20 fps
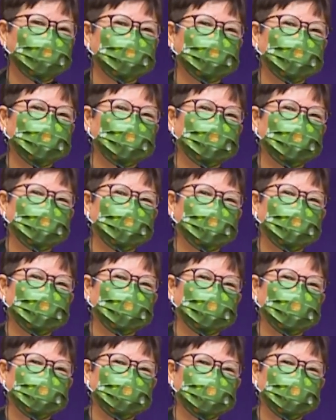
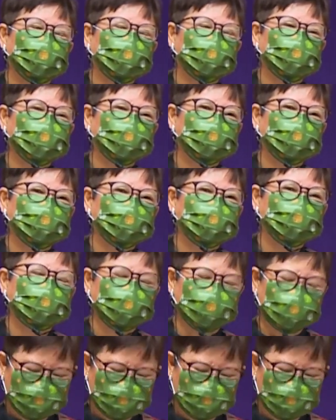Nobody speaks.